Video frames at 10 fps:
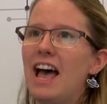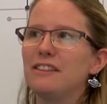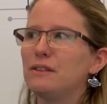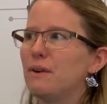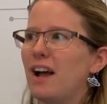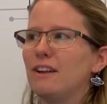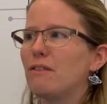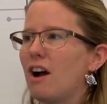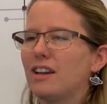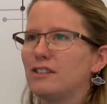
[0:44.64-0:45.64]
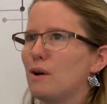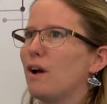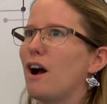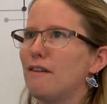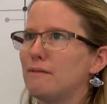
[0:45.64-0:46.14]
So I had rockets
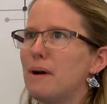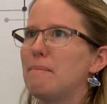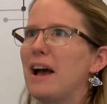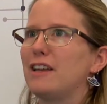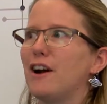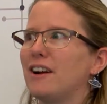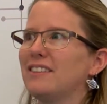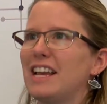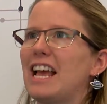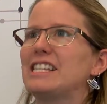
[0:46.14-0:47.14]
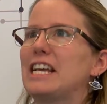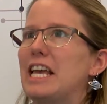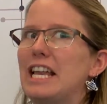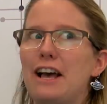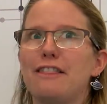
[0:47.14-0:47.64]
going off in my backyard like as a
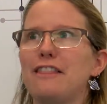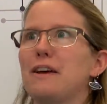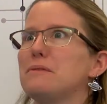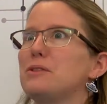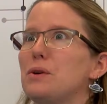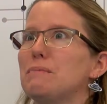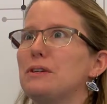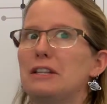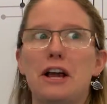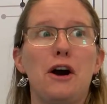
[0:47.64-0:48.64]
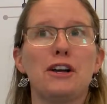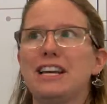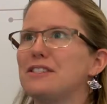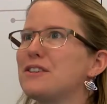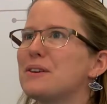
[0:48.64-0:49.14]
kid. I thought that was normal, like all
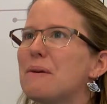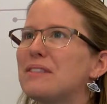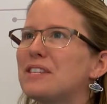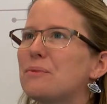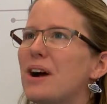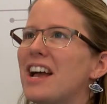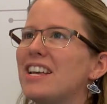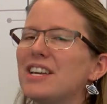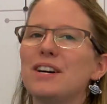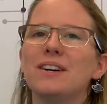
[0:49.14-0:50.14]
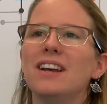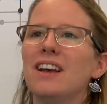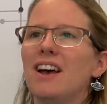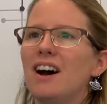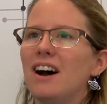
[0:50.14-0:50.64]
kids grew up this way, you know?
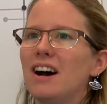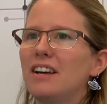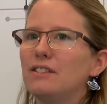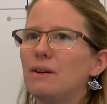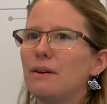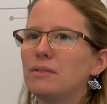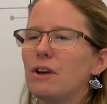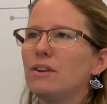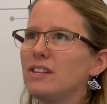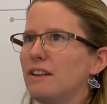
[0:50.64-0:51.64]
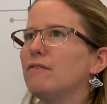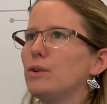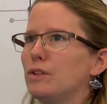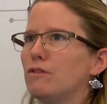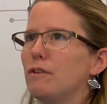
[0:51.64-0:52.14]
So it was always an
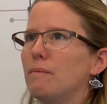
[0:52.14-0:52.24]
influence for